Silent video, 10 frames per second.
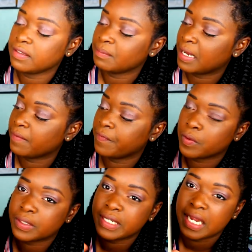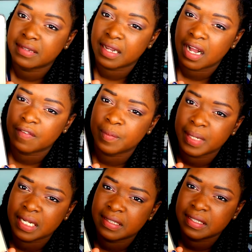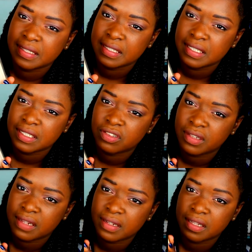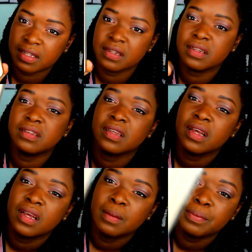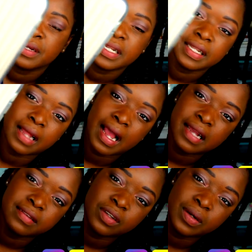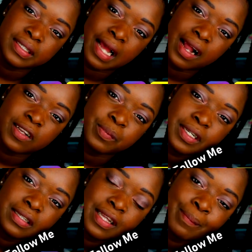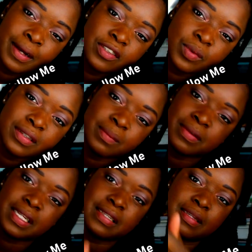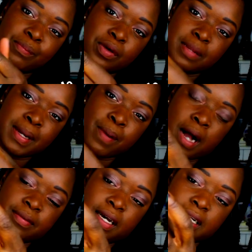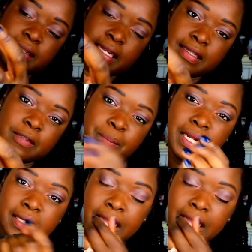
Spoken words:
is my phone case. I got it from AT&T. It just has like these pretty lines going down. It's pretty simple. I just want something simple, and then my pop socket's like this pink